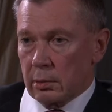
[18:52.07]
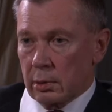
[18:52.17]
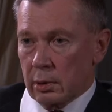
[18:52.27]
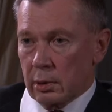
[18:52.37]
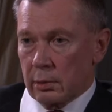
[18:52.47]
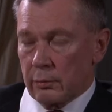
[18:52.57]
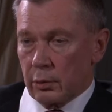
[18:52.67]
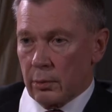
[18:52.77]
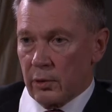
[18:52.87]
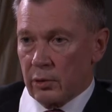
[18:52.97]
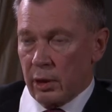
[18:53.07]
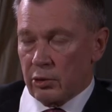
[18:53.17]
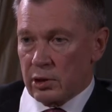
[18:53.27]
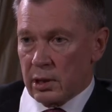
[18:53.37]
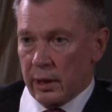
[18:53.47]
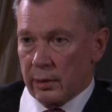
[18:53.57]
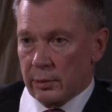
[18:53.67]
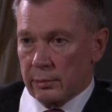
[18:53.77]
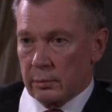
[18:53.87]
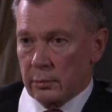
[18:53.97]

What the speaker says: from the Dutch side?